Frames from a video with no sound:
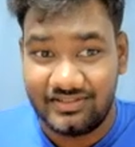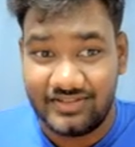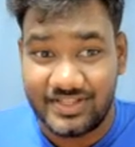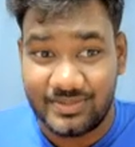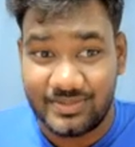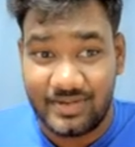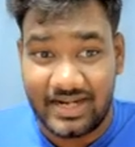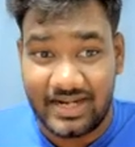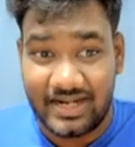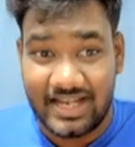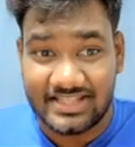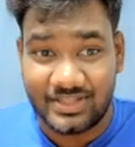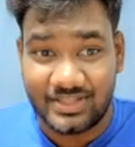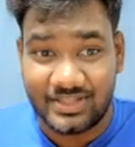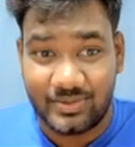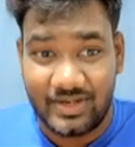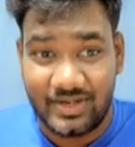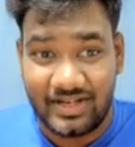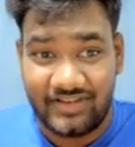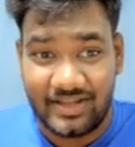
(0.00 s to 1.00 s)
Which one has a
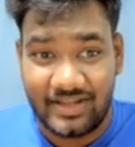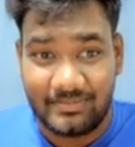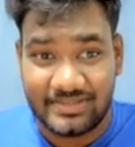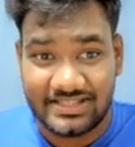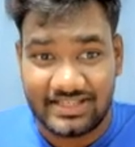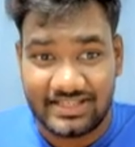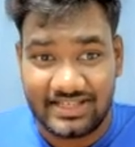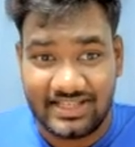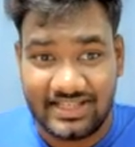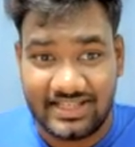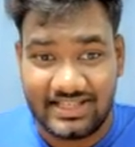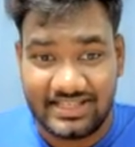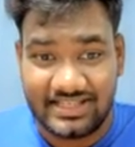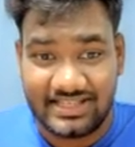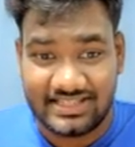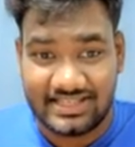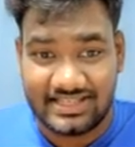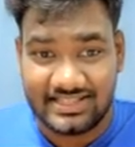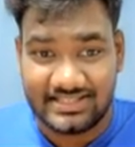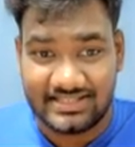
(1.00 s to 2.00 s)
25%
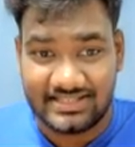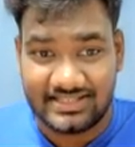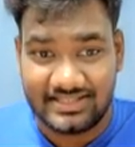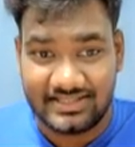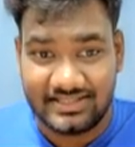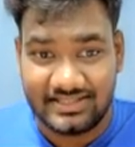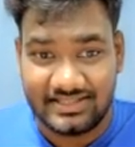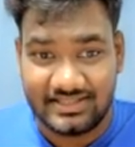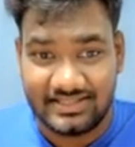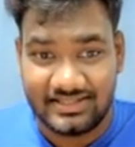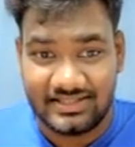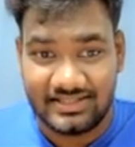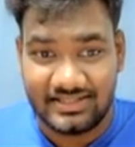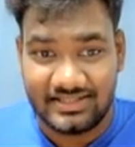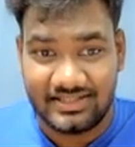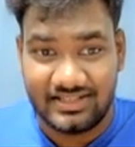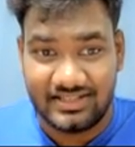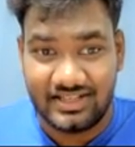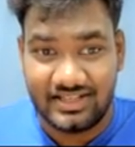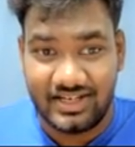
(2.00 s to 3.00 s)
increase?
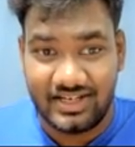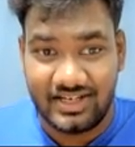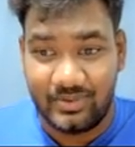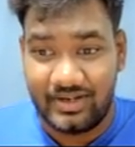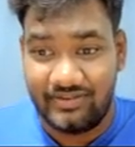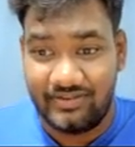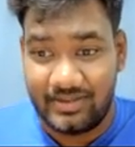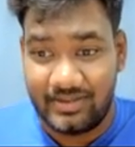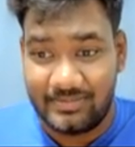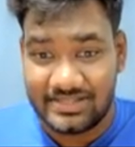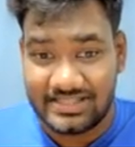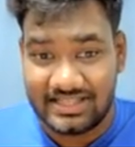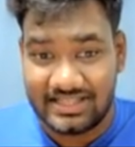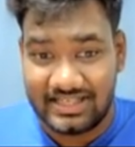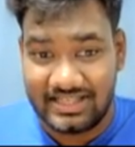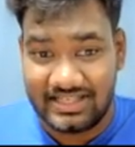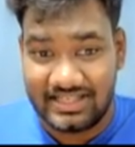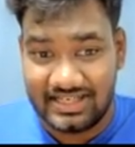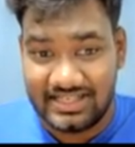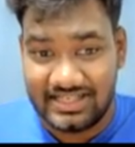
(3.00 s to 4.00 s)

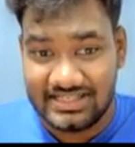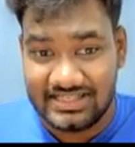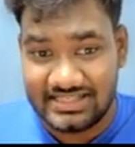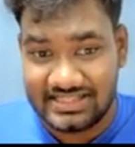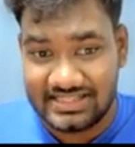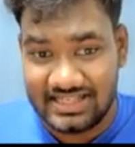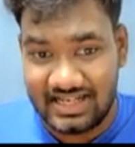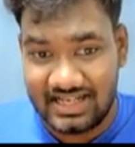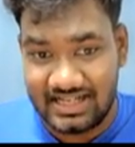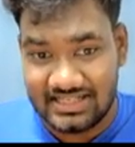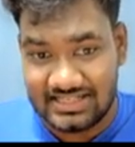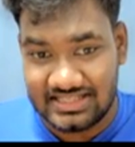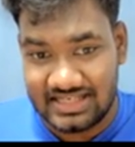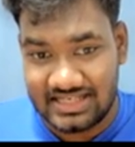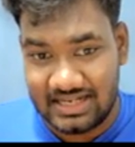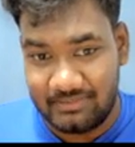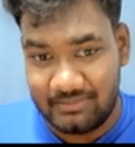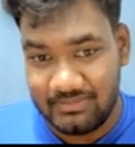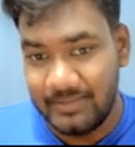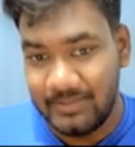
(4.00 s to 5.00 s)
25% increase is in answer
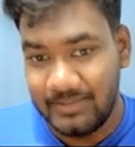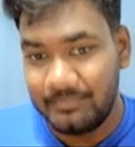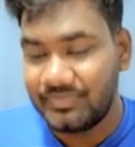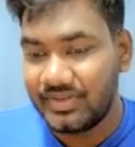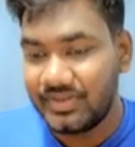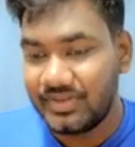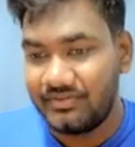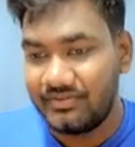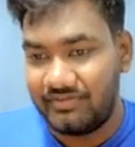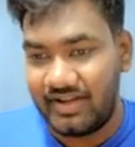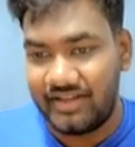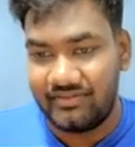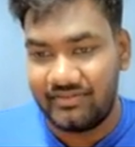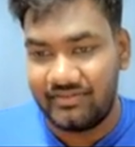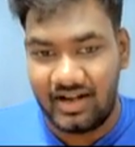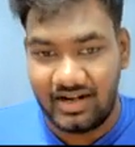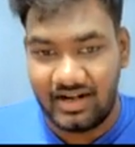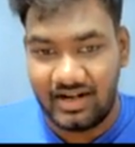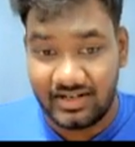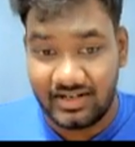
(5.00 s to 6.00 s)
number
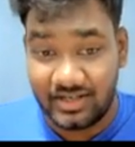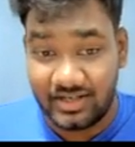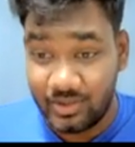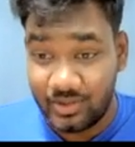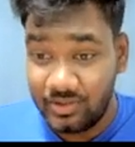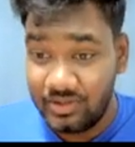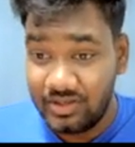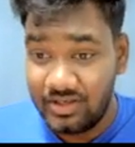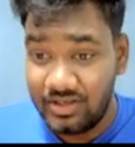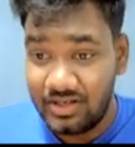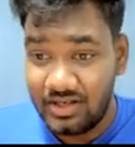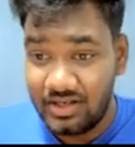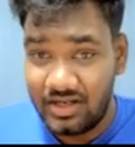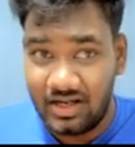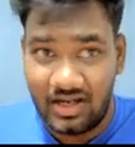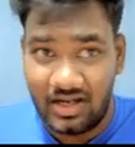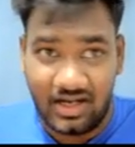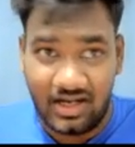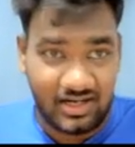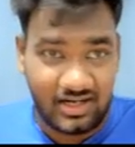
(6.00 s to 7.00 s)
500 to
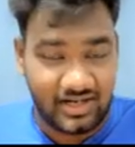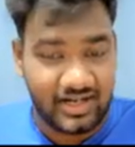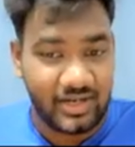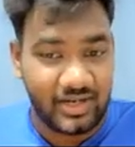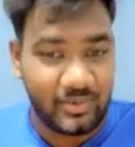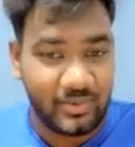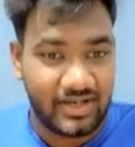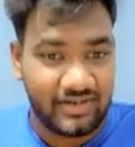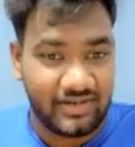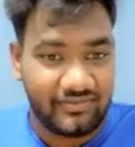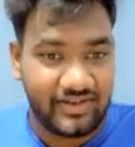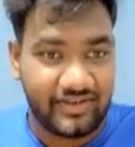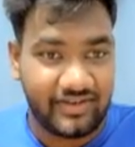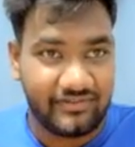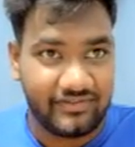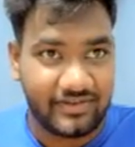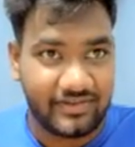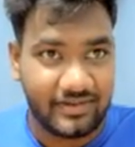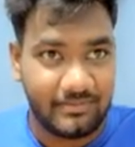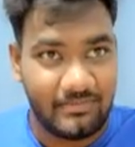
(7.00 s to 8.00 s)
125.
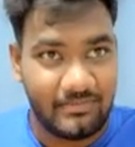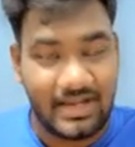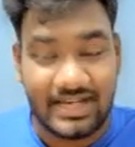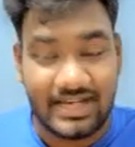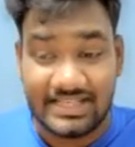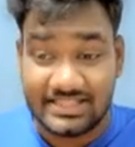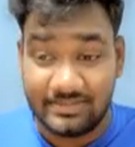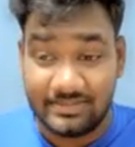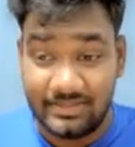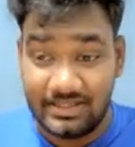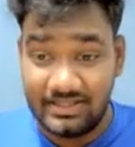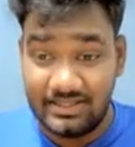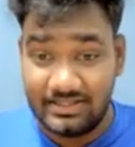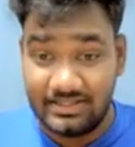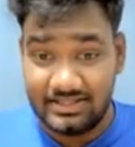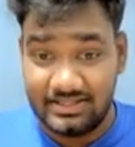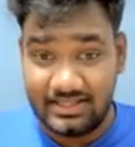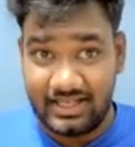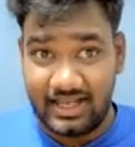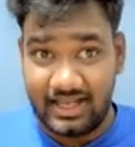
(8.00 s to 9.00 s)
Manageable,
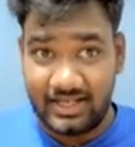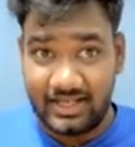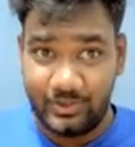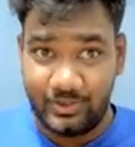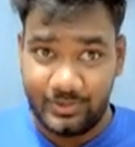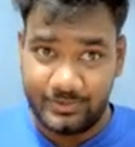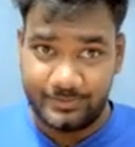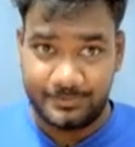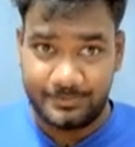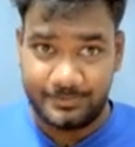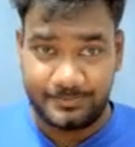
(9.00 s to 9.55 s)
can do.